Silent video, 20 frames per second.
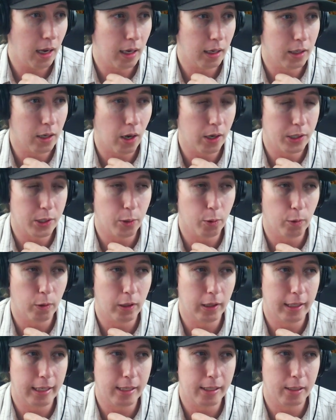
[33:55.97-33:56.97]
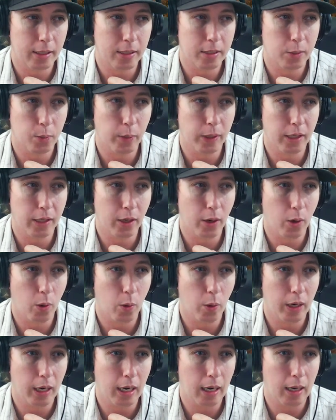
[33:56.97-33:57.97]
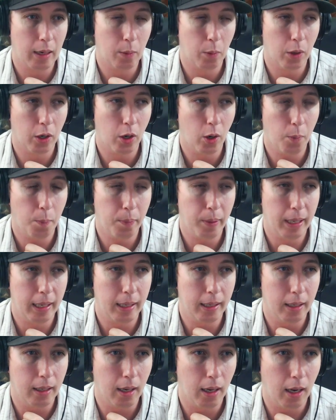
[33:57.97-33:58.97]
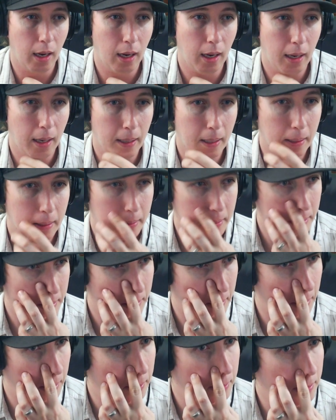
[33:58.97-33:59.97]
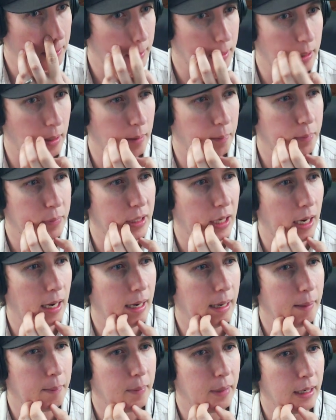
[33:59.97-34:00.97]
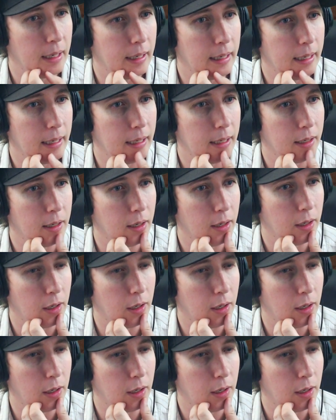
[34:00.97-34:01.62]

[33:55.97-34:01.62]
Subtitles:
Console release window, we're hoping sometime in